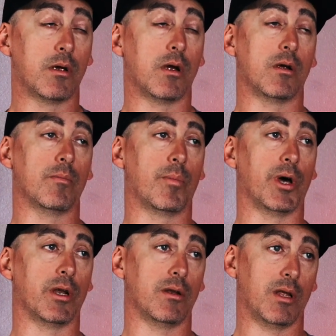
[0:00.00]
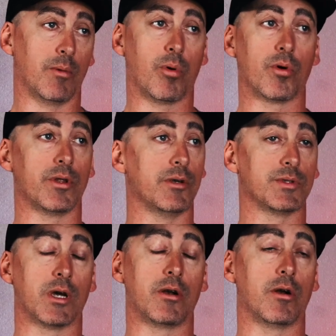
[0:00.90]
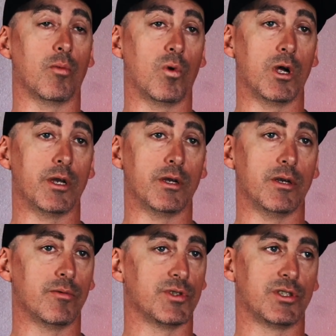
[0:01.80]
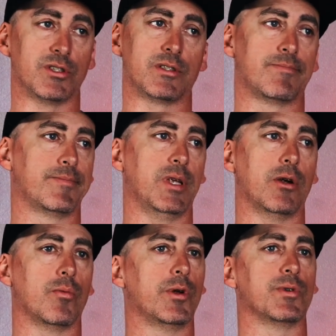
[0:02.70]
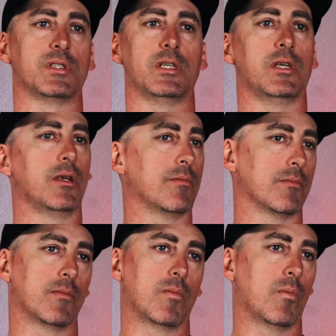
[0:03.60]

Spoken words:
but at Portland it was 101, and it was just, you know, we were seeing